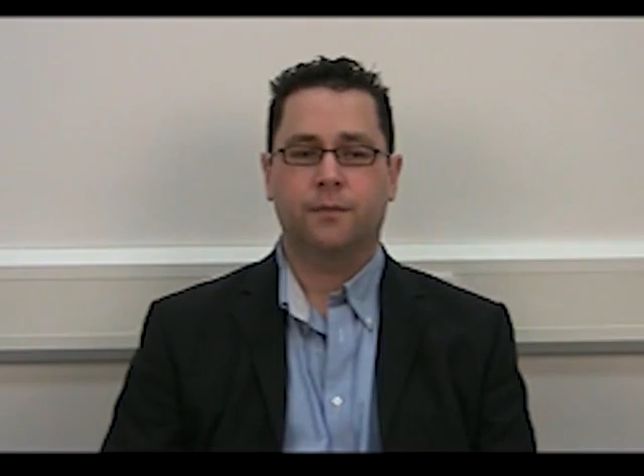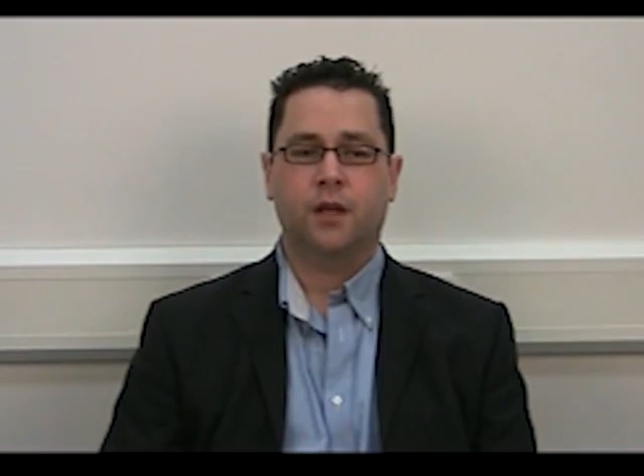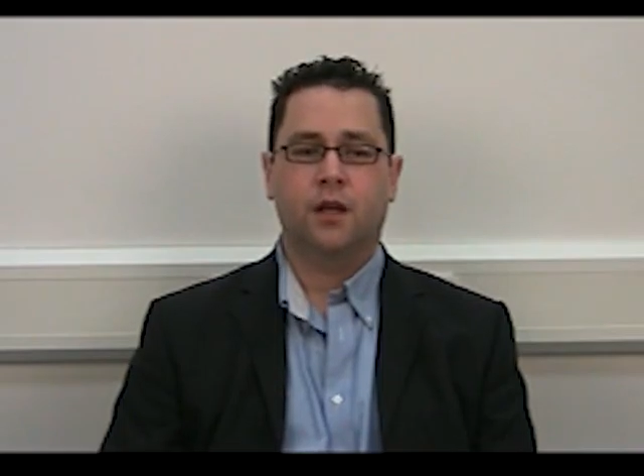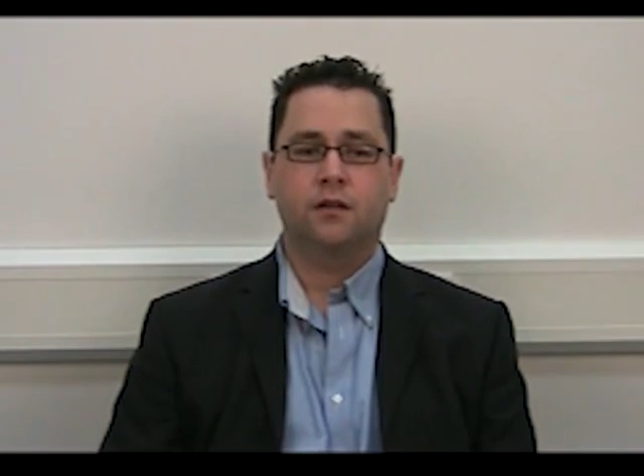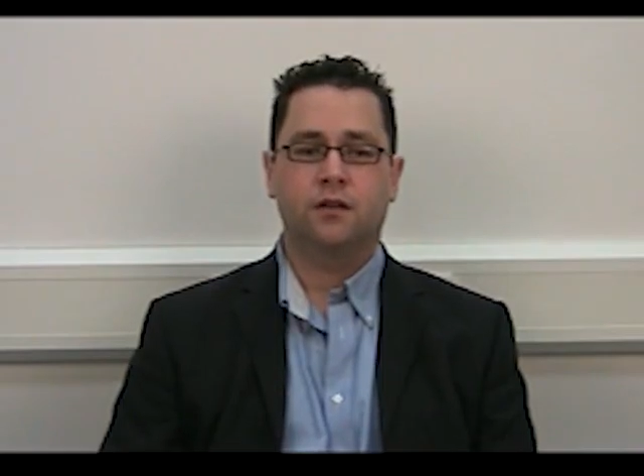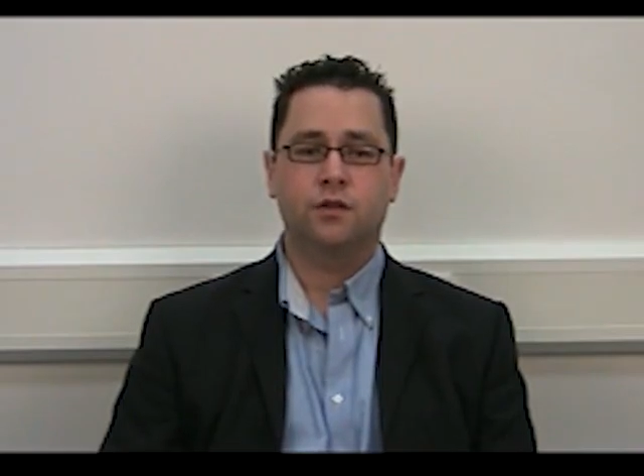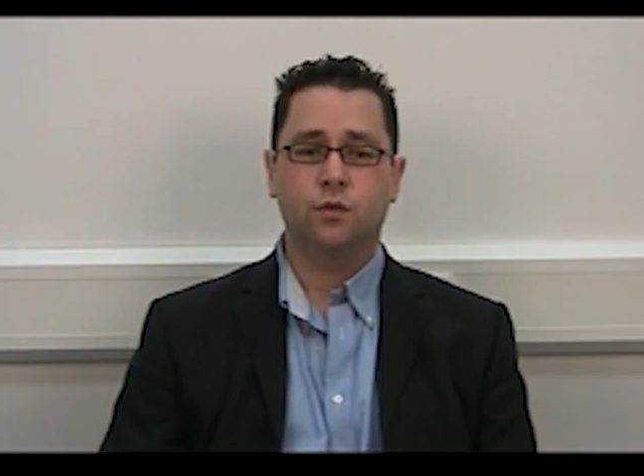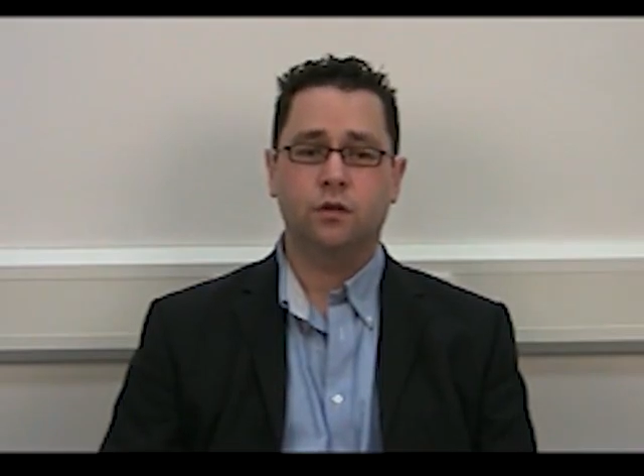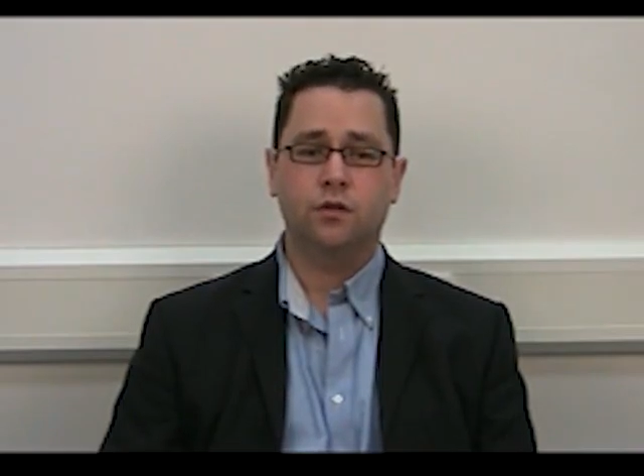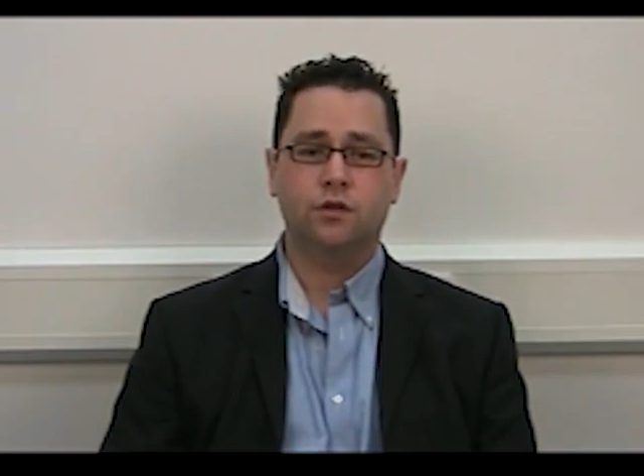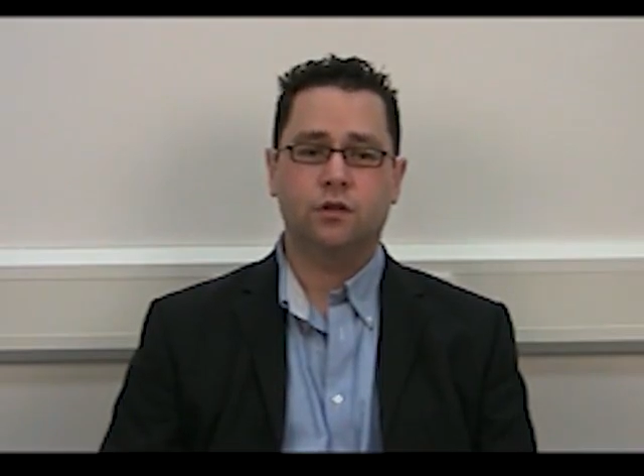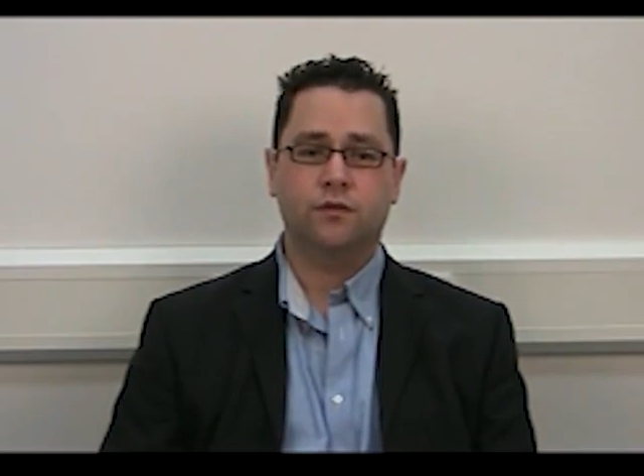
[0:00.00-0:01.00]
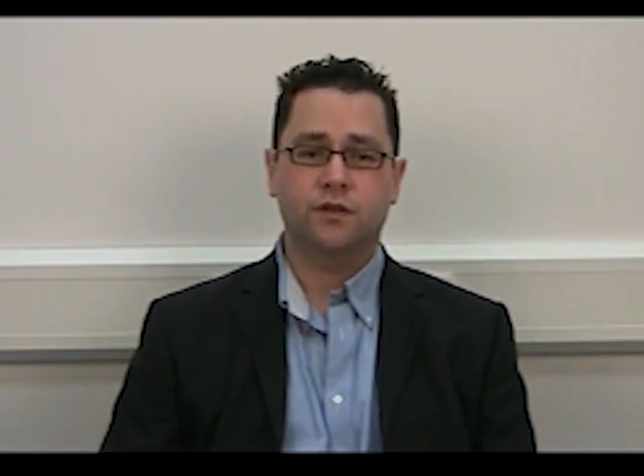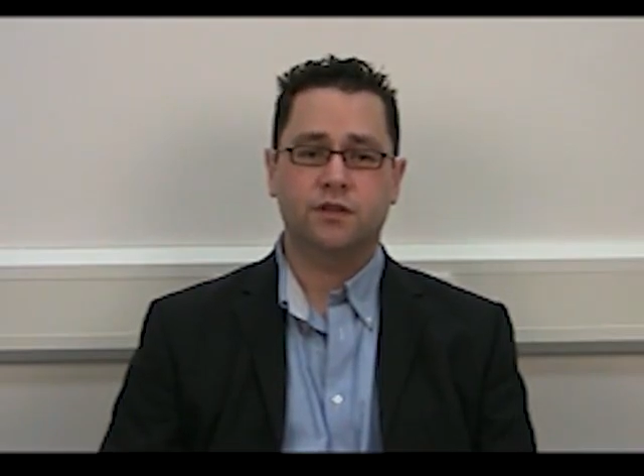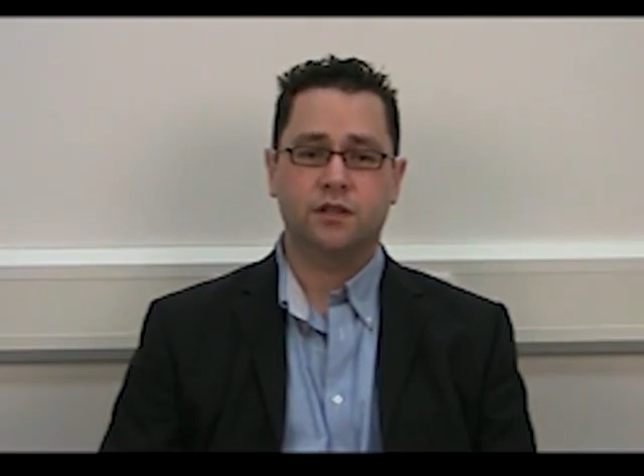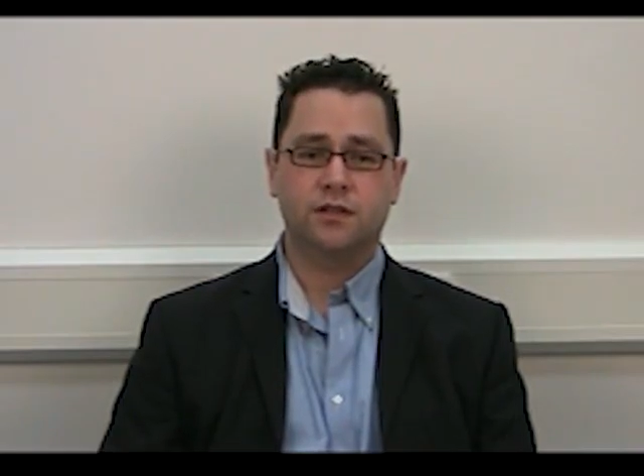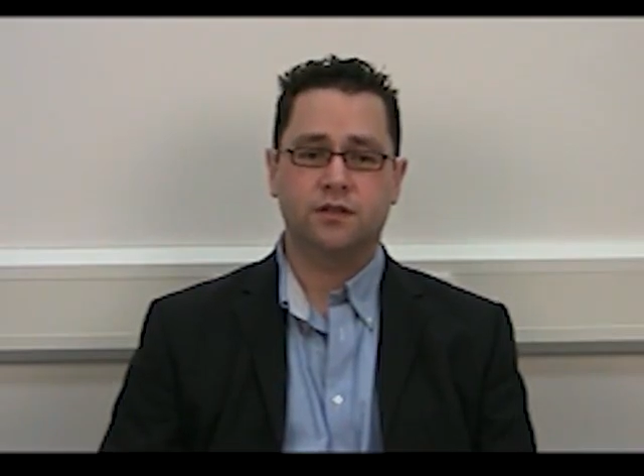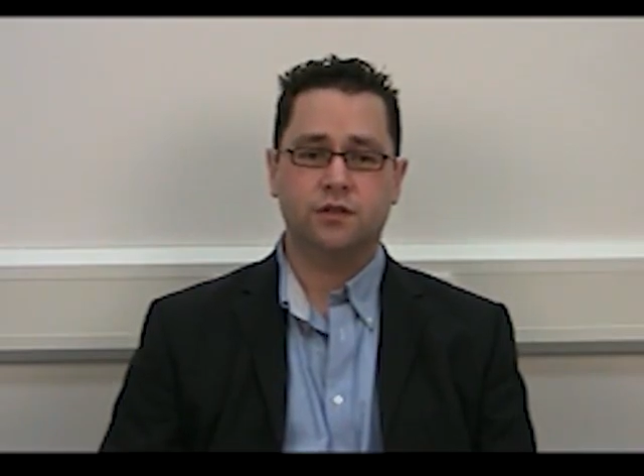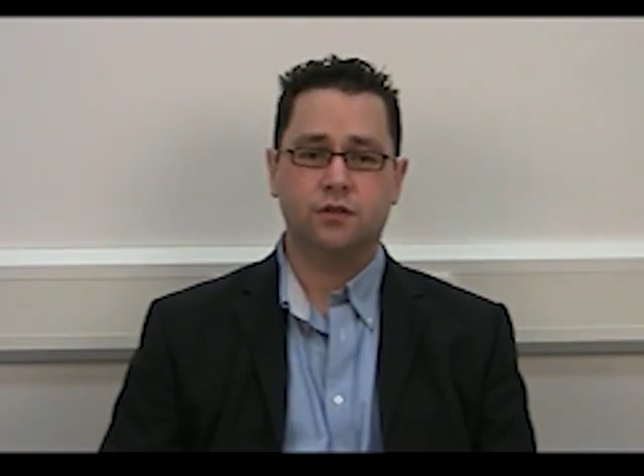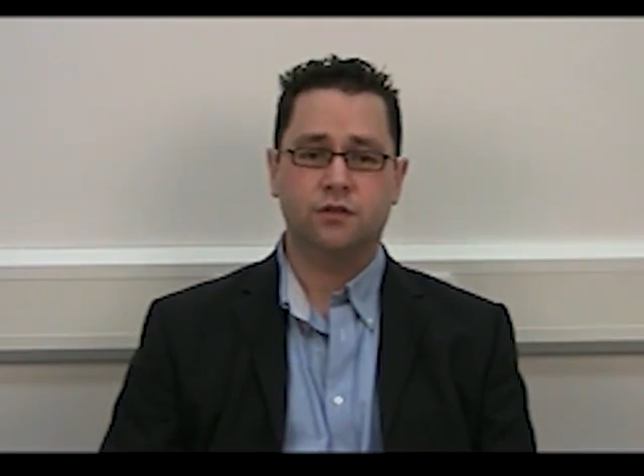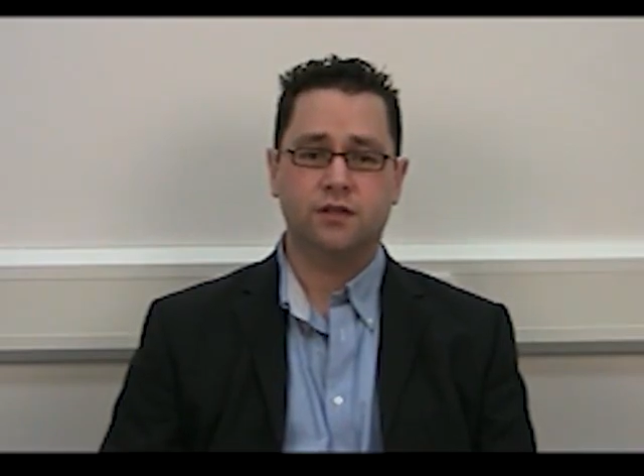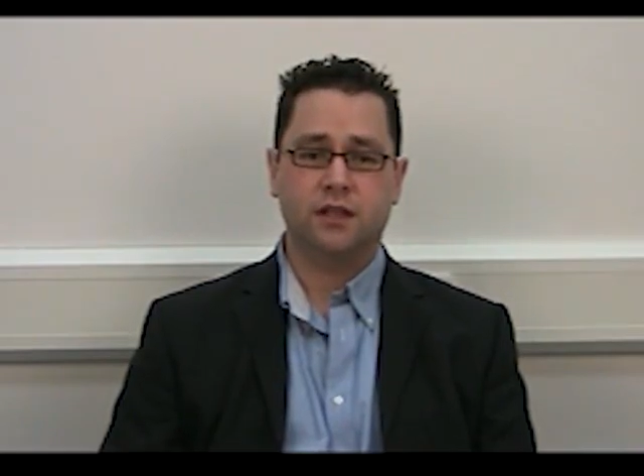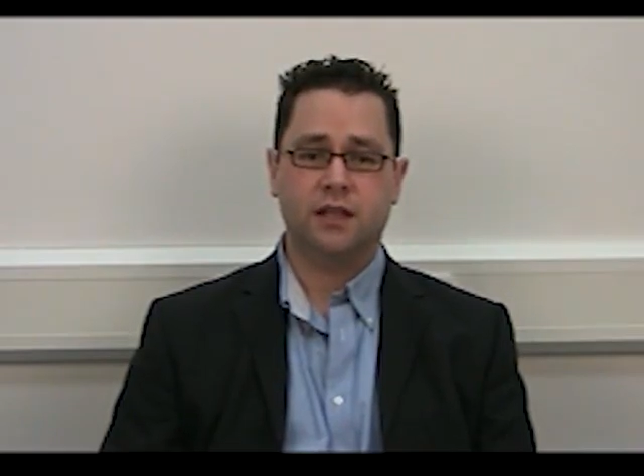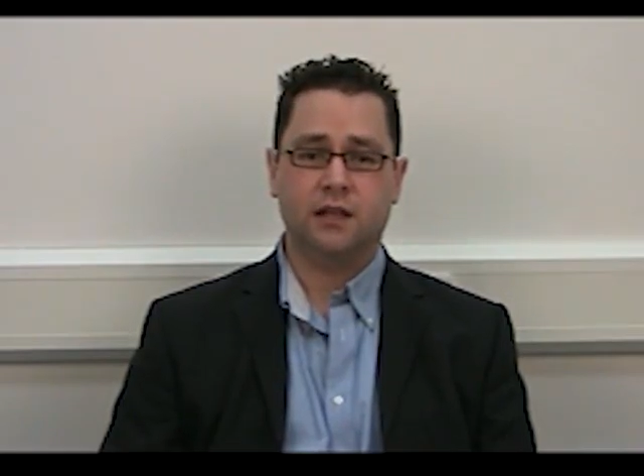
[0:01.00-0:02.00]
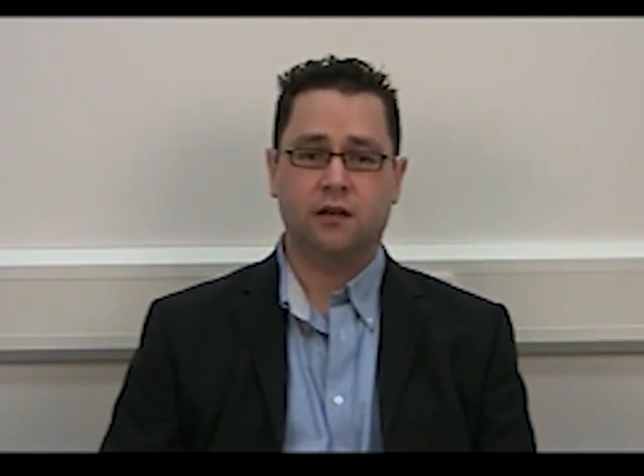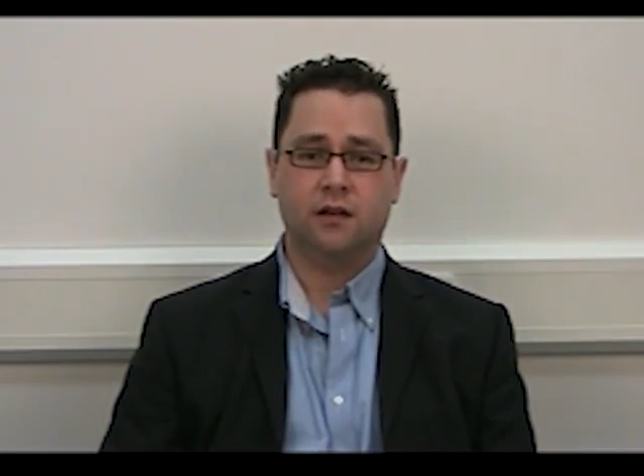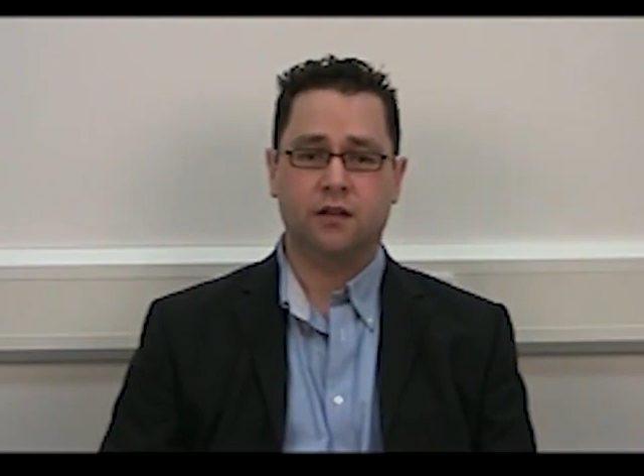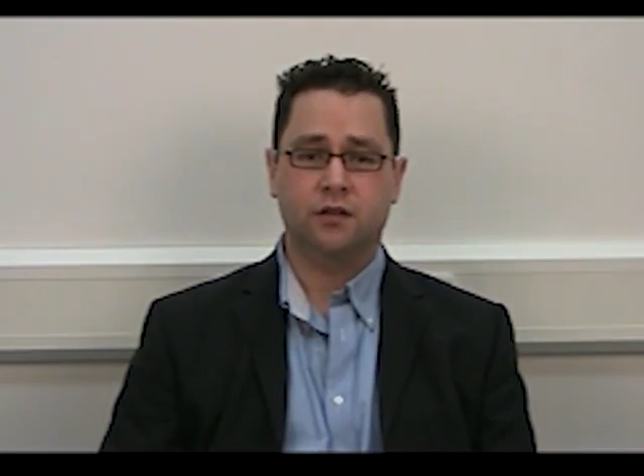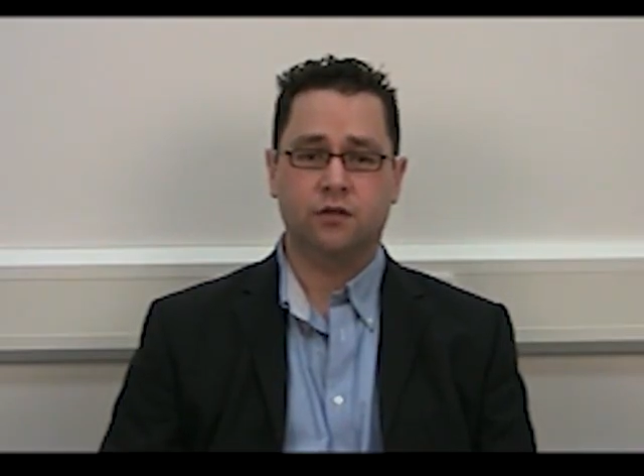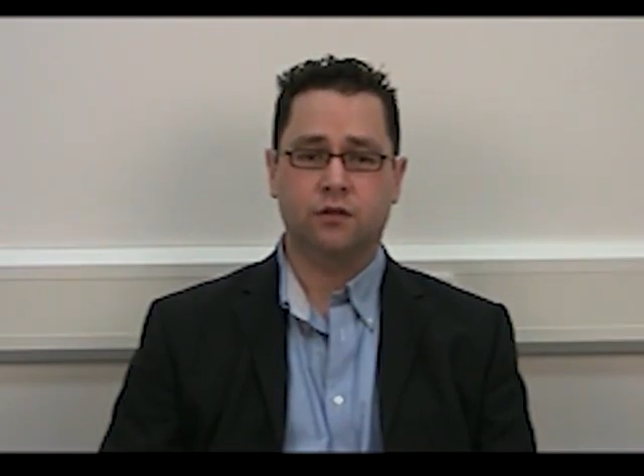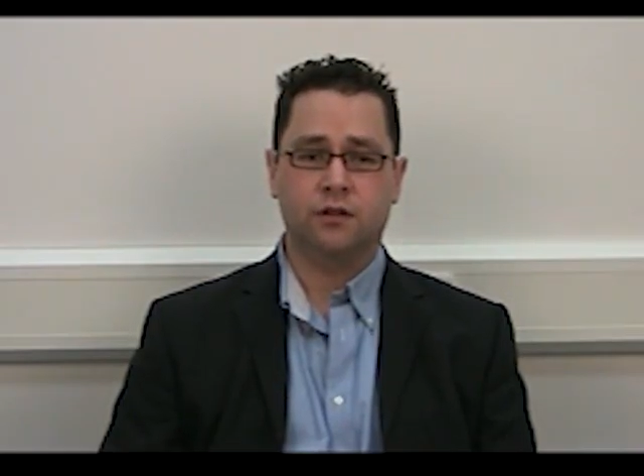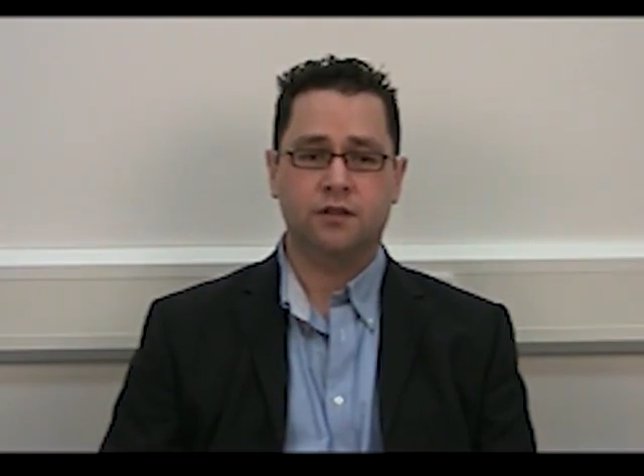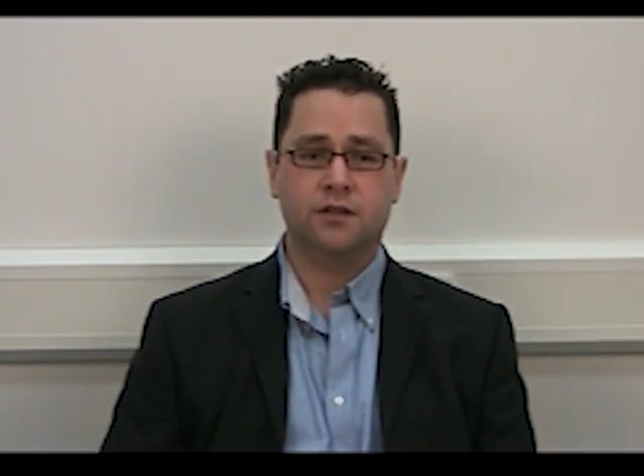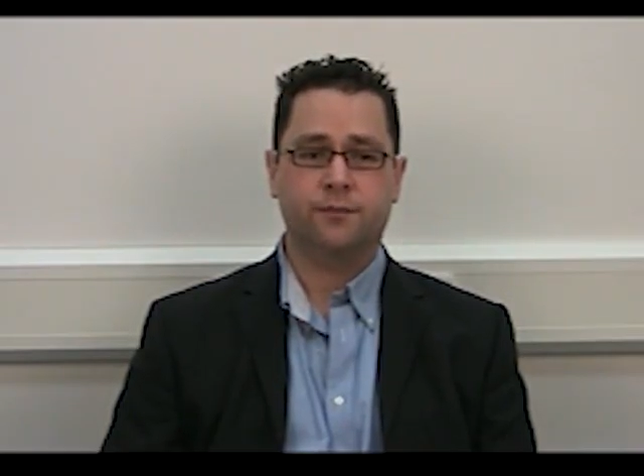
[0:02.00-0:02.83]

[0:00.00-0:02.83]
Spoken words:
The 2 other universities using the e-learning units